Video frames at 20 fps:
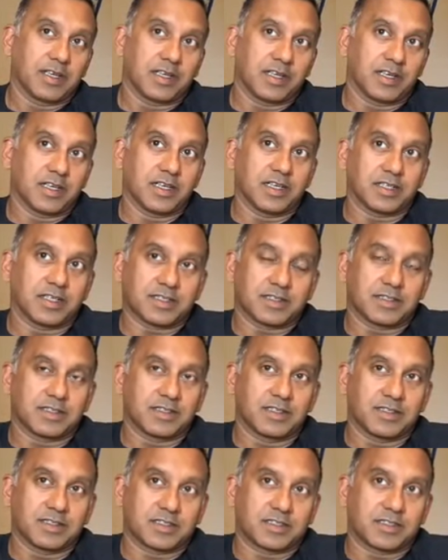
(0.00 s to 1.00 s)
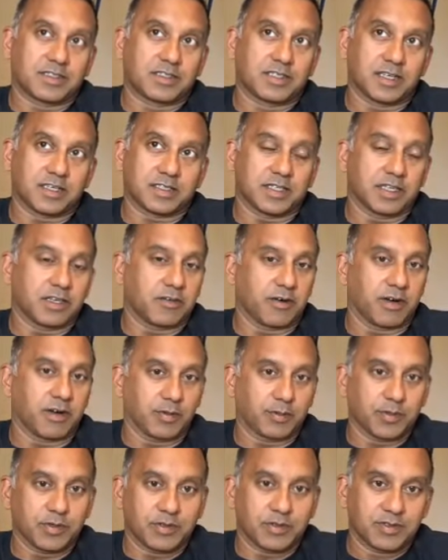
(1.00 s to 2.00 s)
is just
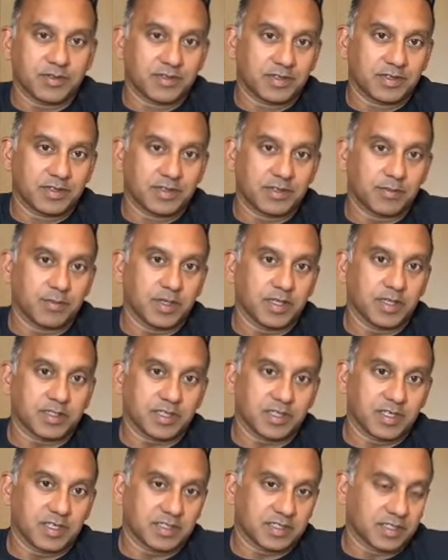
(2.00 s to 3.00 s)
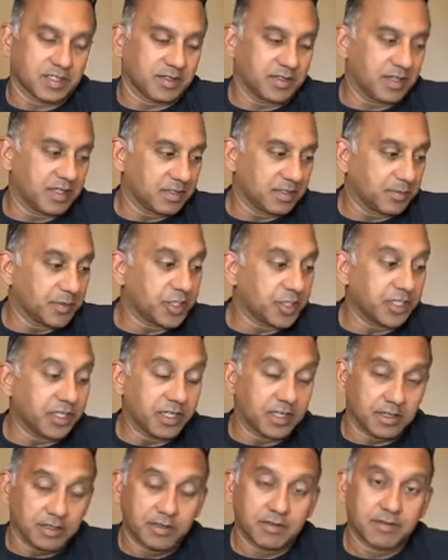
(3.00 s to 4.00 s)
incredible. I mean, he's a
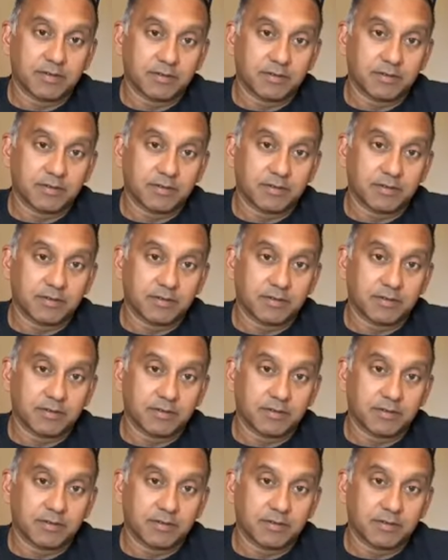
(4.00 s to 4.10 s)
machine.